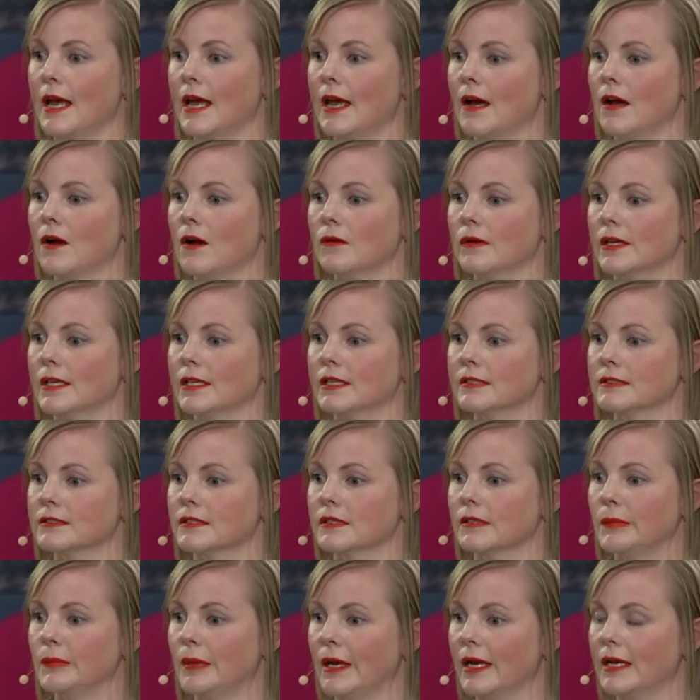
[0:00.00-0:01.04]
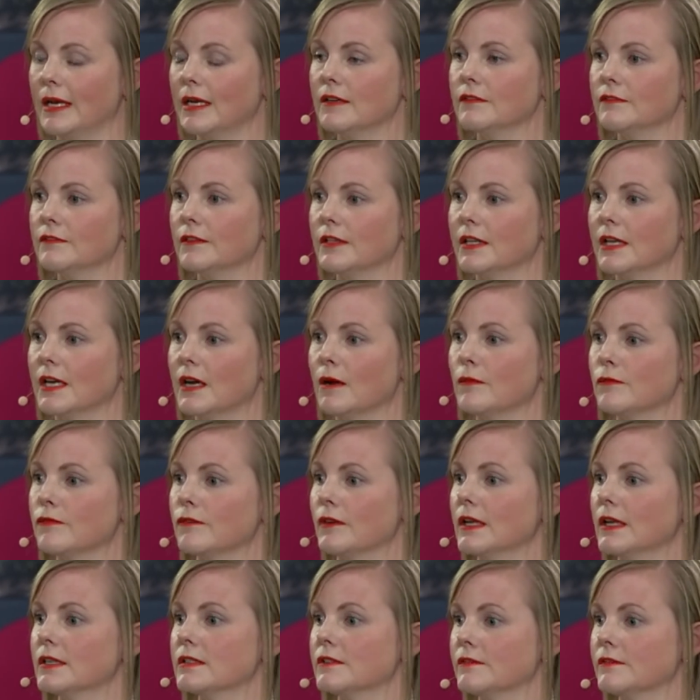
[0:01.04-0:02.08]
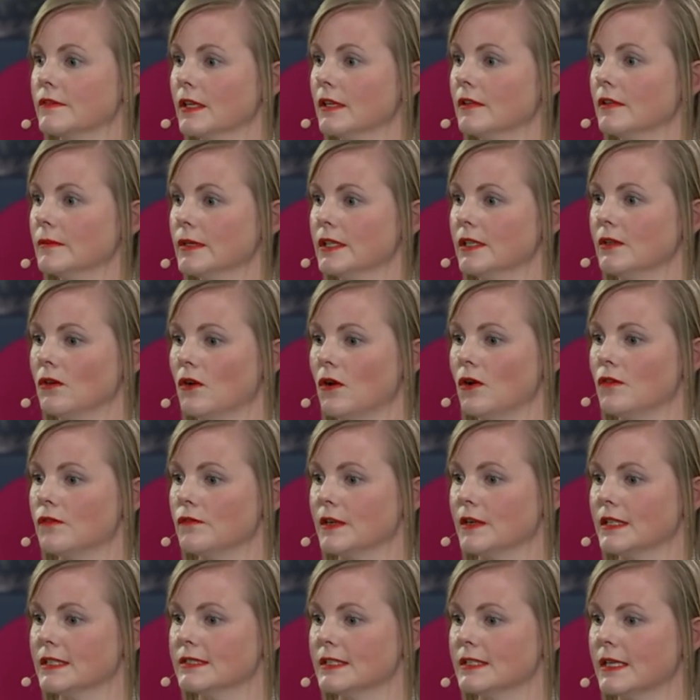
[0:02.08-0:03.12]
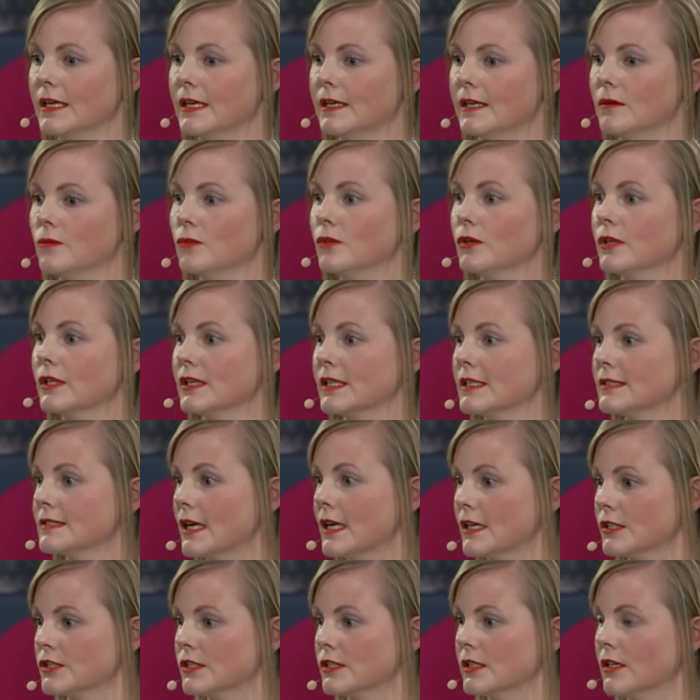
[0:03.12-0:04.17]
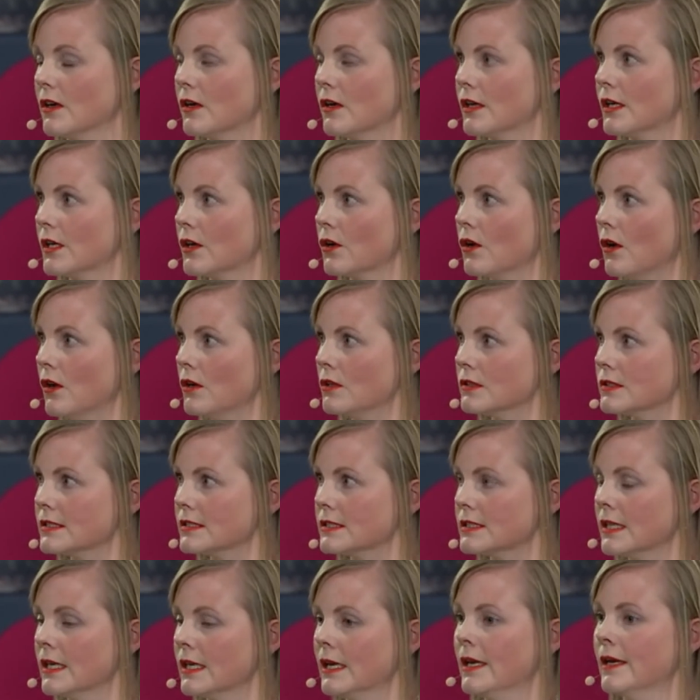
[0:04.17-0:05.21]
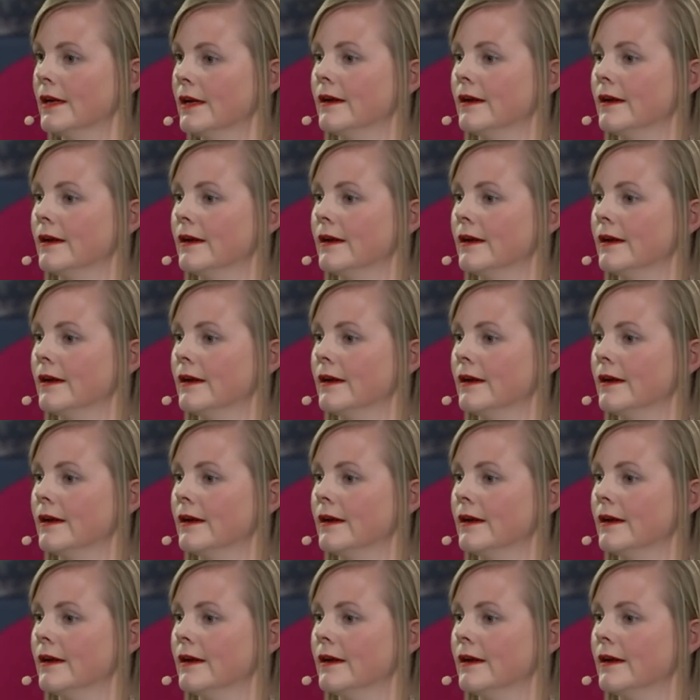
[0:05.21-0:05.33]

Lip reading: how it is going to pay for the upfront development of a stadium, what it is actually going to cost.